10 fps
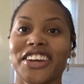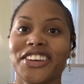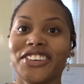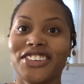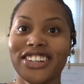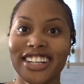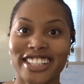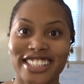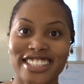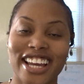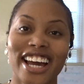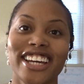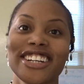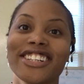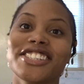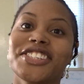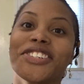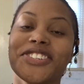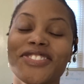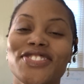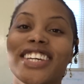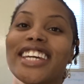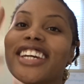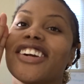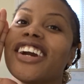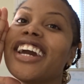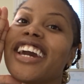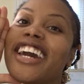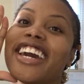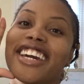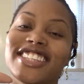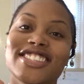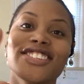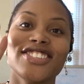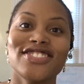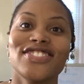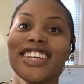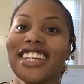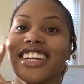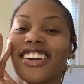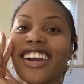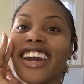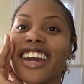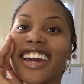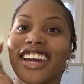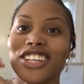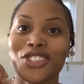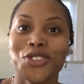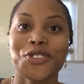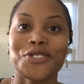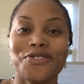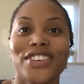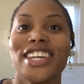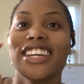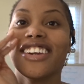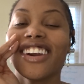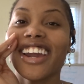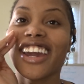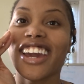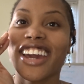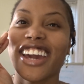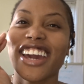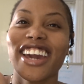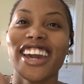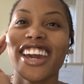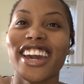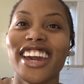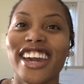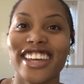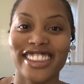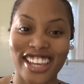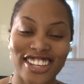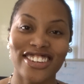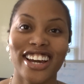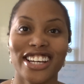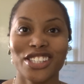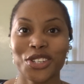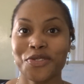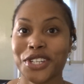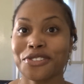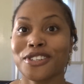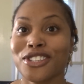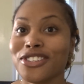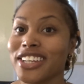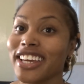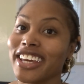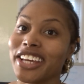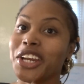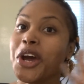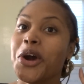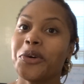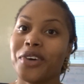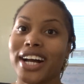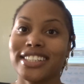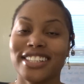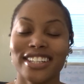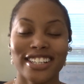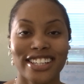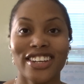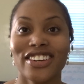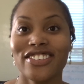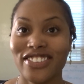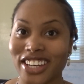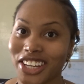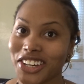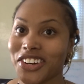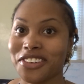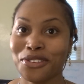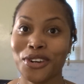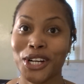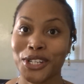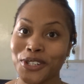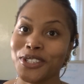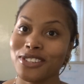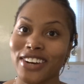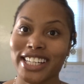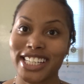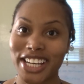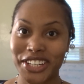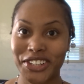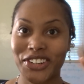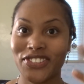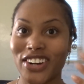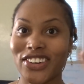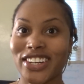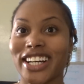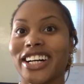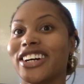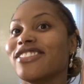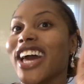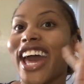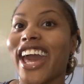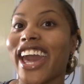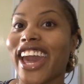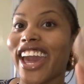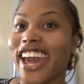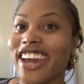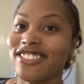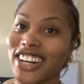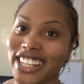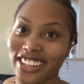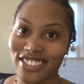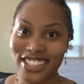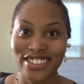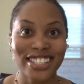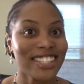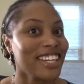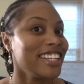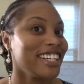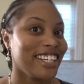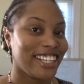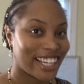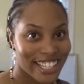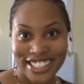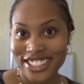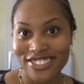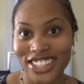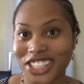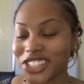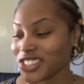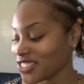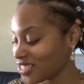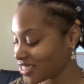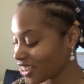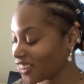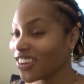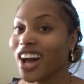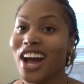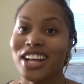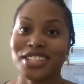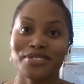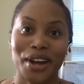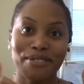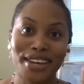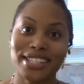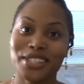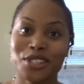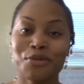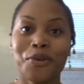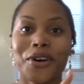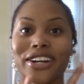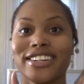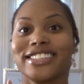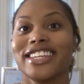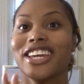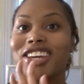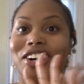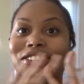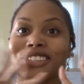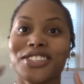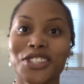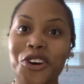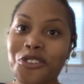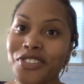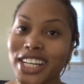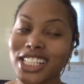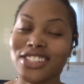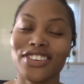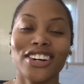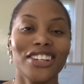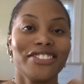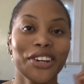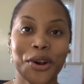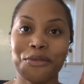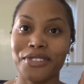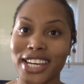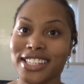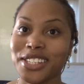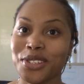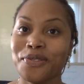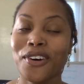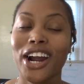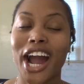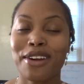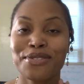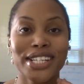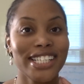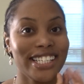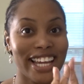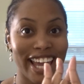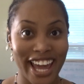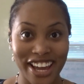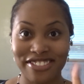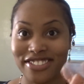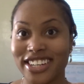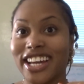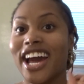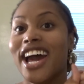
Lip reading: your desire to be great, to be great, to be great. Thank you guys so much for tuning in, watching another video. If you are new to my channel, welcome. Hey, my name is Christina, nice to meet you. So to my amazing supporters, thank y'all so much for all of your amazing support. I appreciate every